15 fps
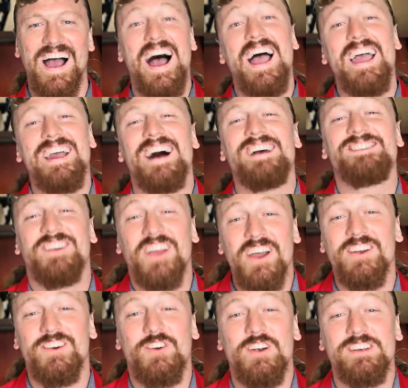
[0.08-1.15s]
Hey, how's it
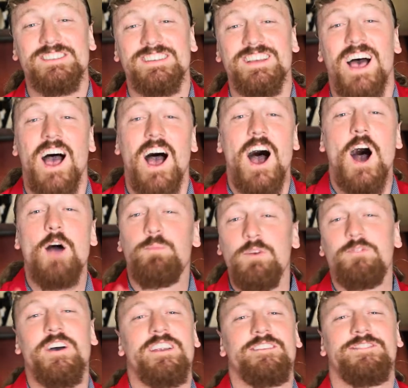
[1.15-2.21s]
going, Chris? Hope
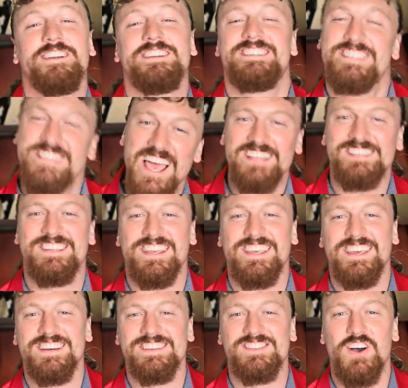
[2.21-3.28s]
you've had a fantastic
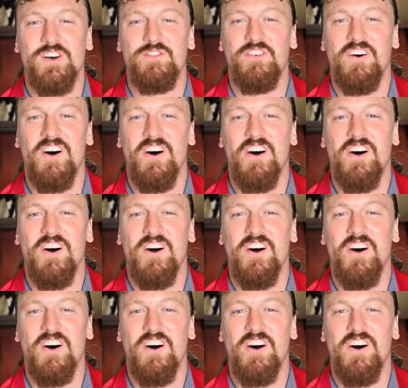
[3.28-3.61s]
year so